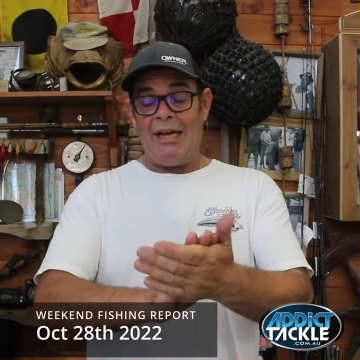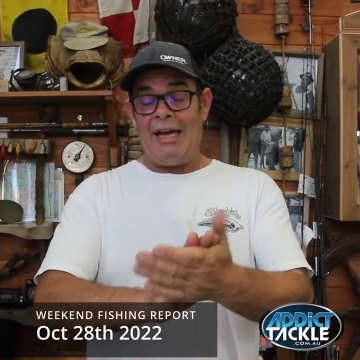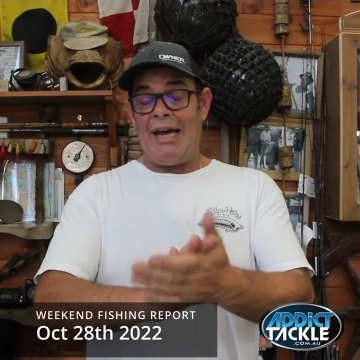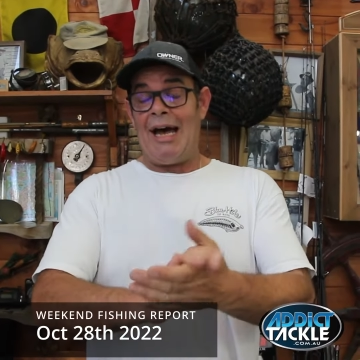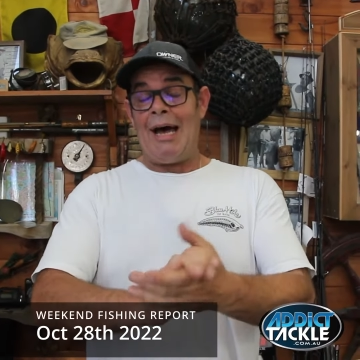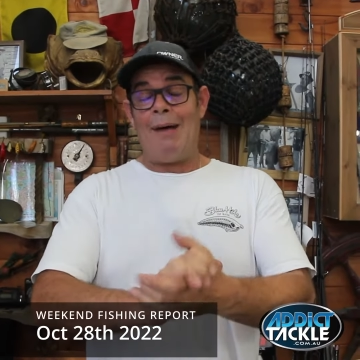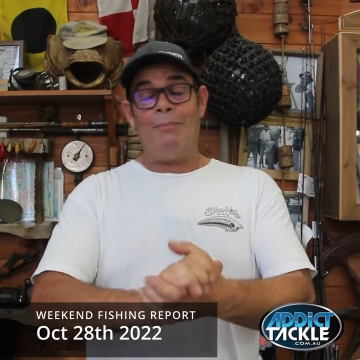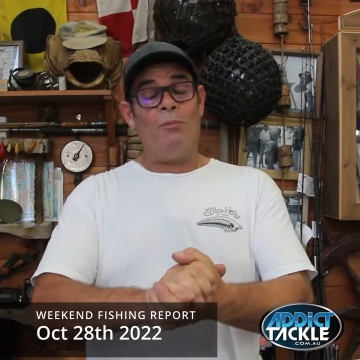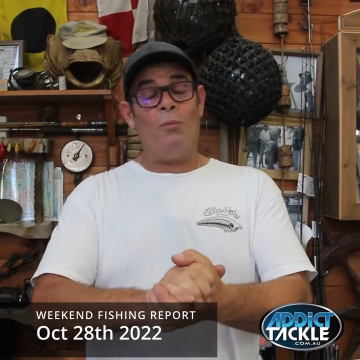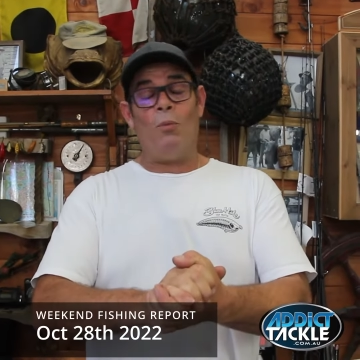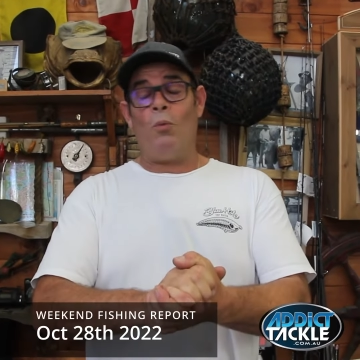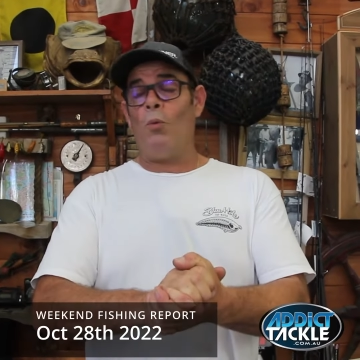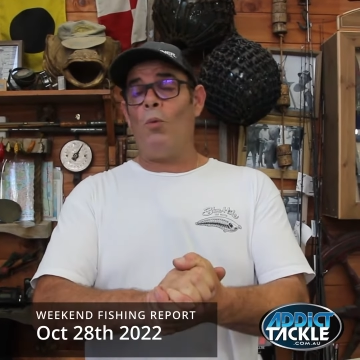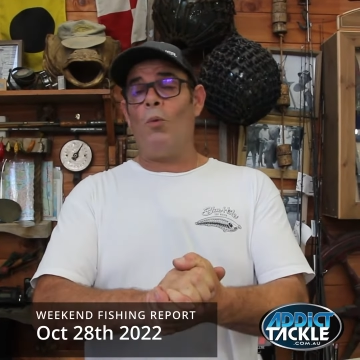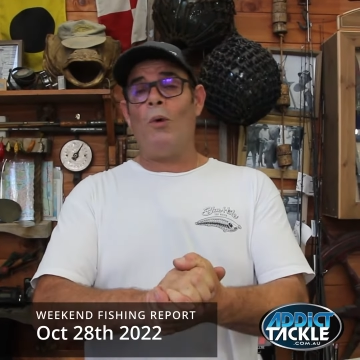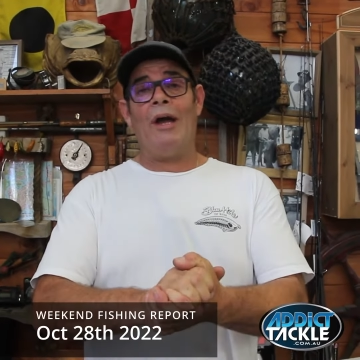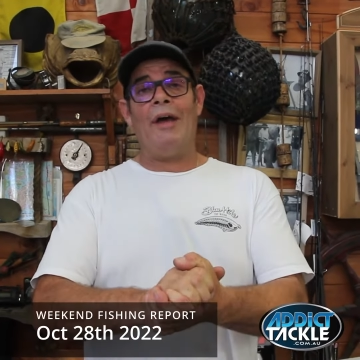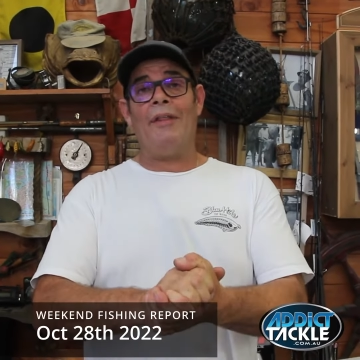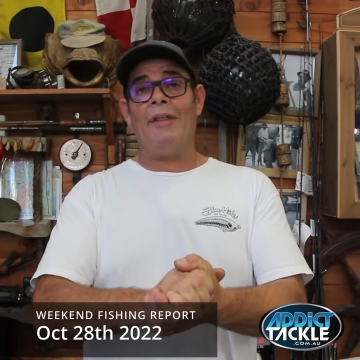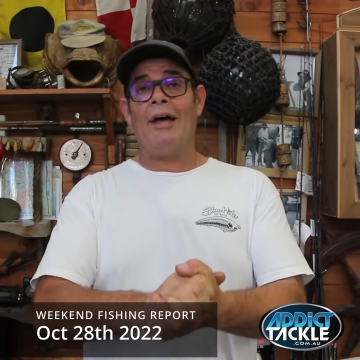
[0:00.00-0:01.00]

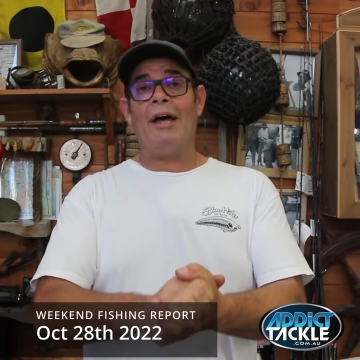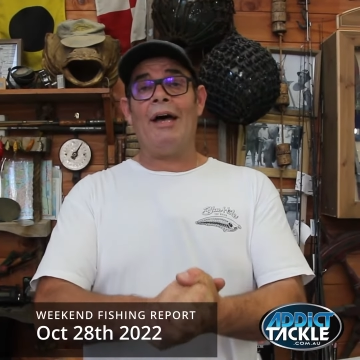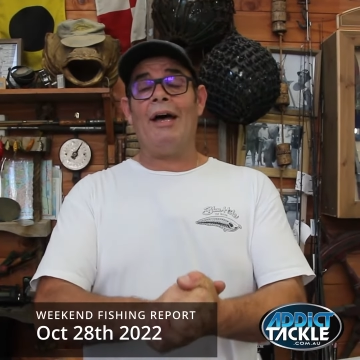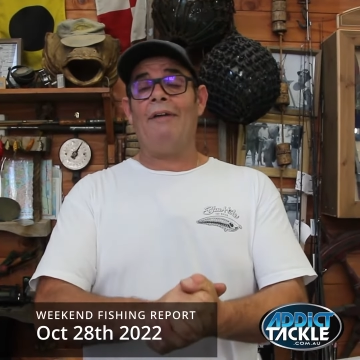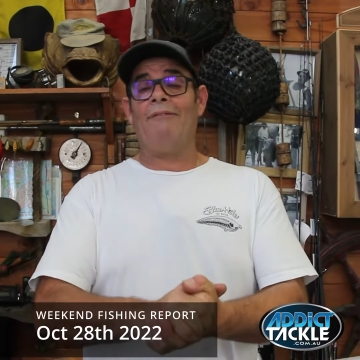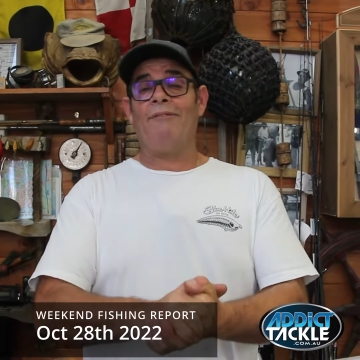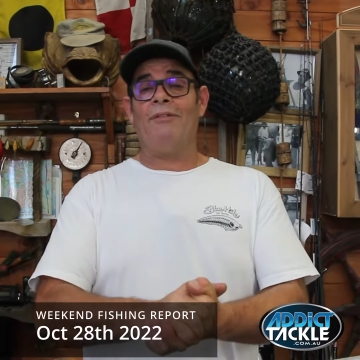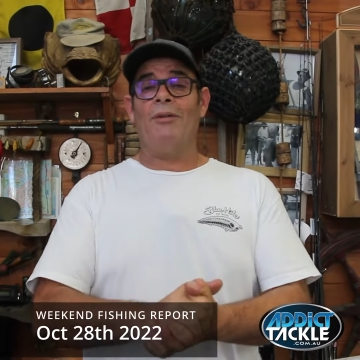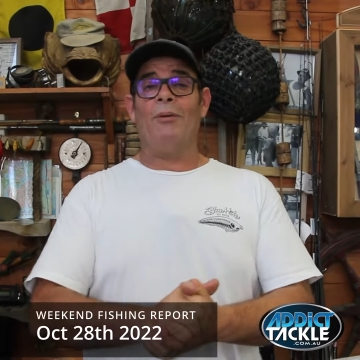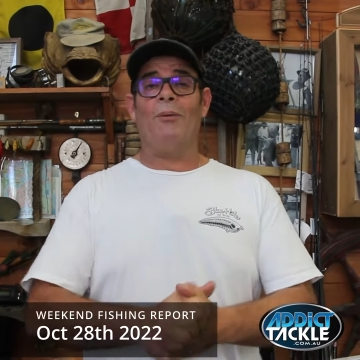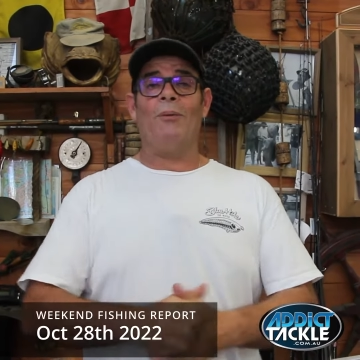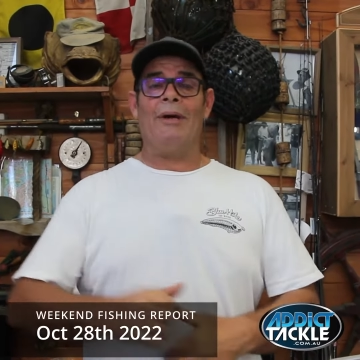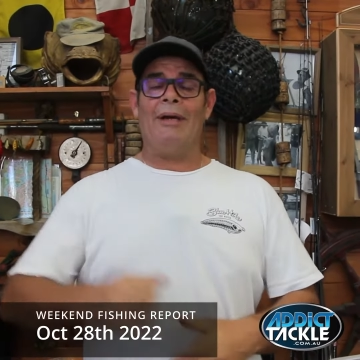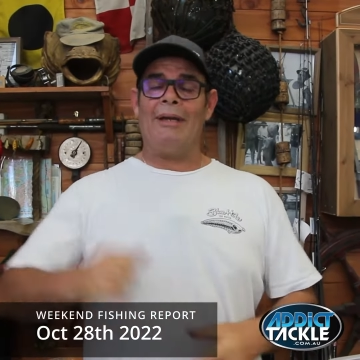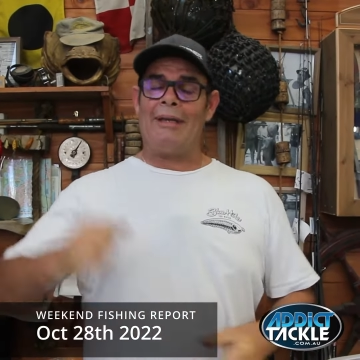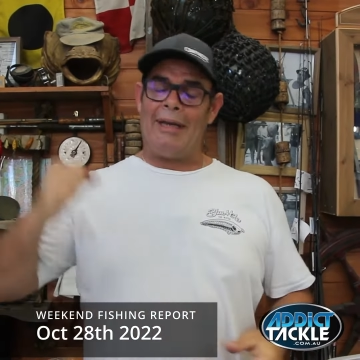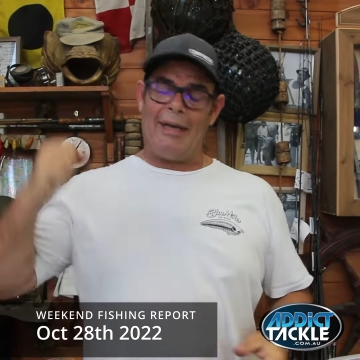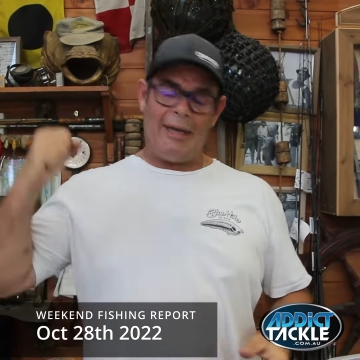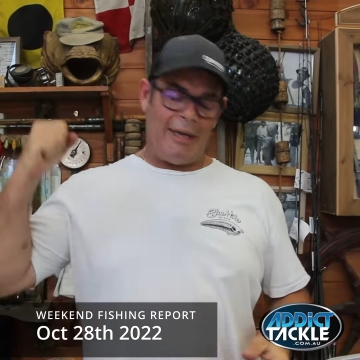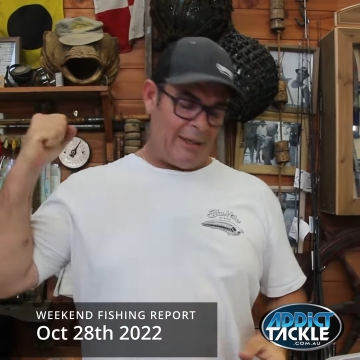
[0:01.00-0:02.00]
Um, weather for the
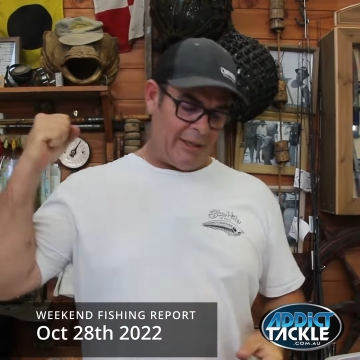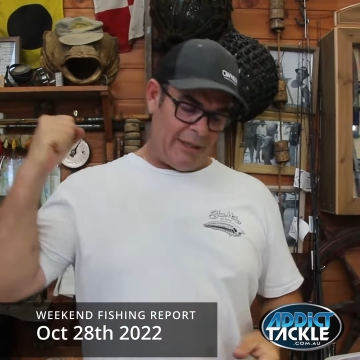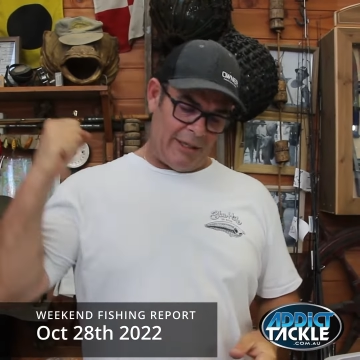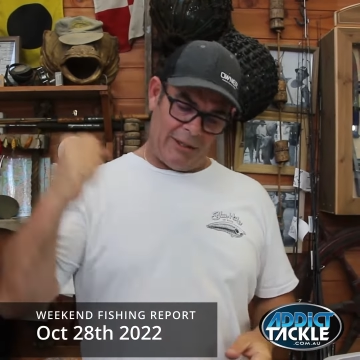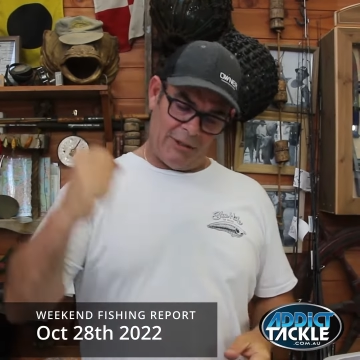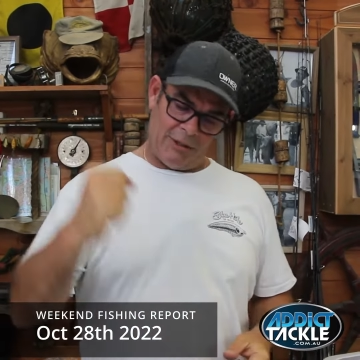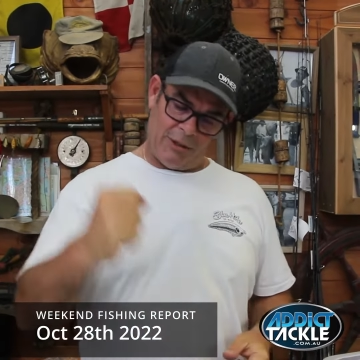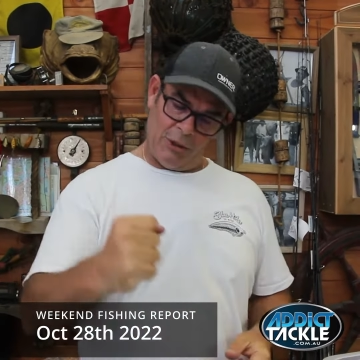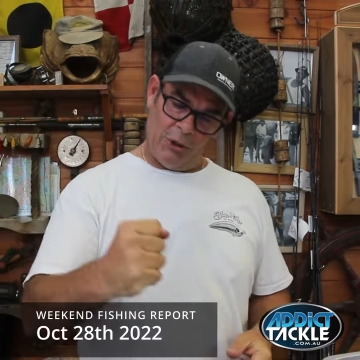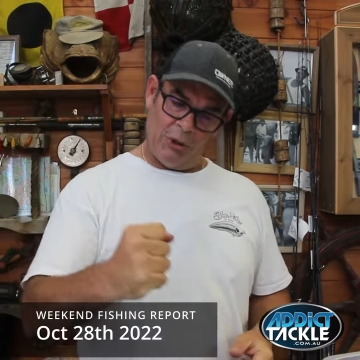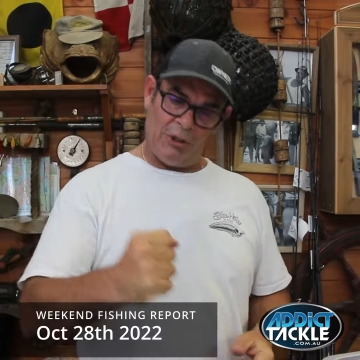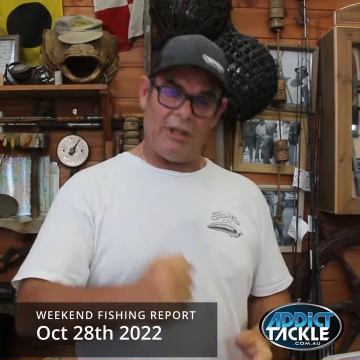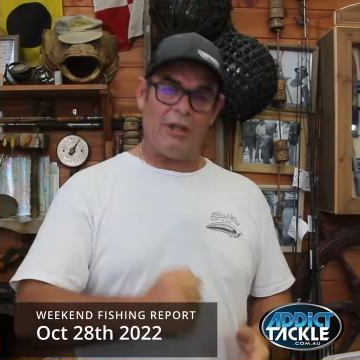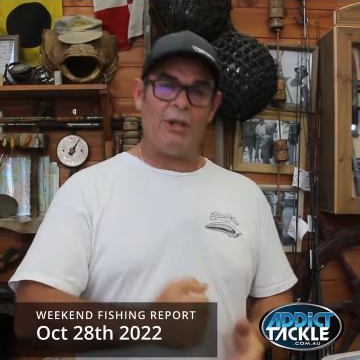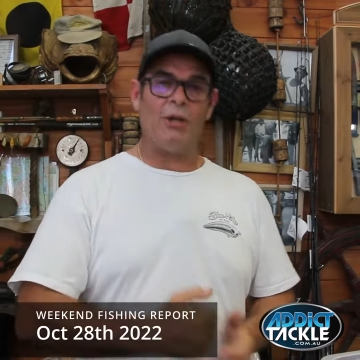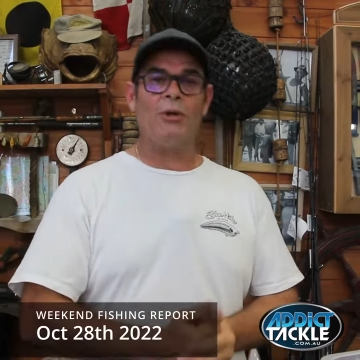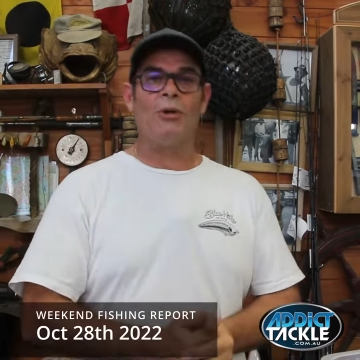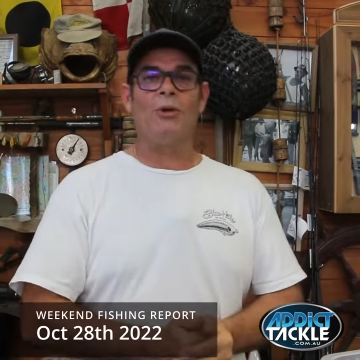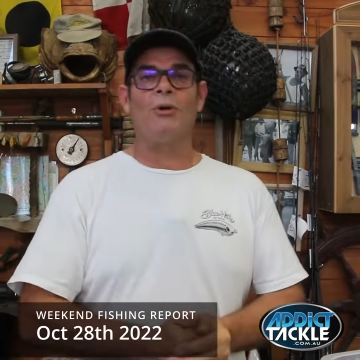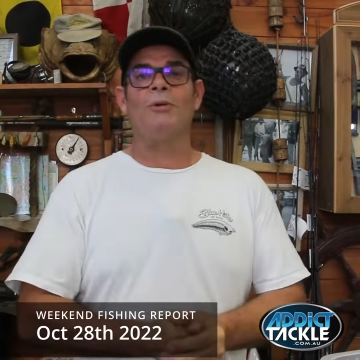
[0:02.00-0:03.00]
weekend is
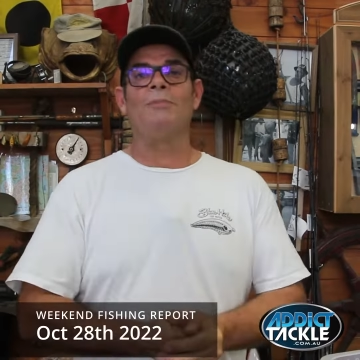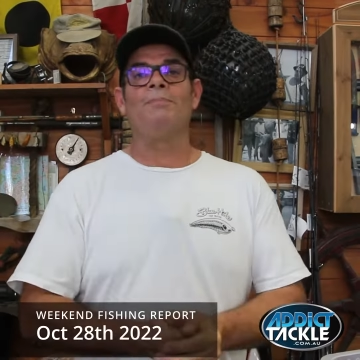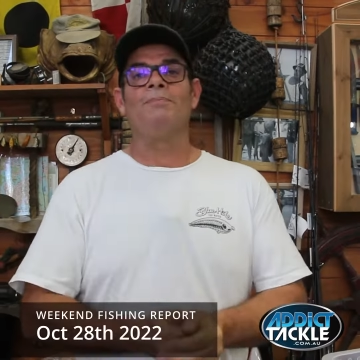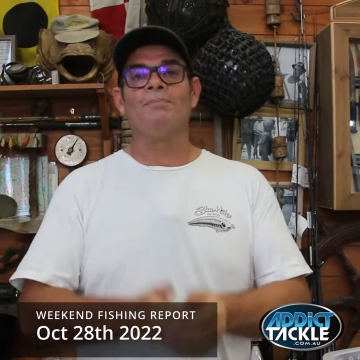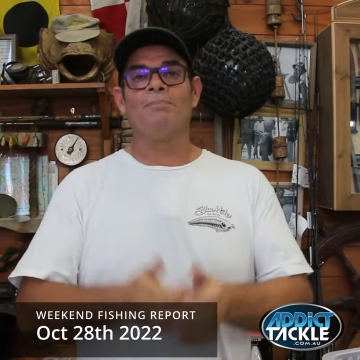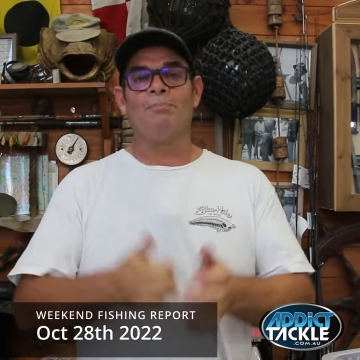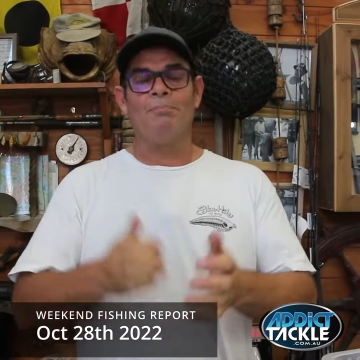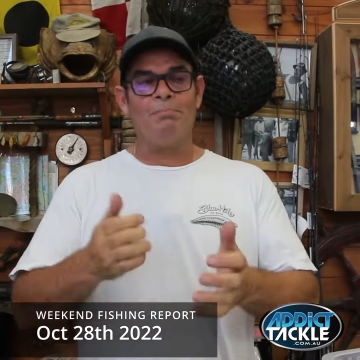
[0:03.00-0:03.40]
looking good.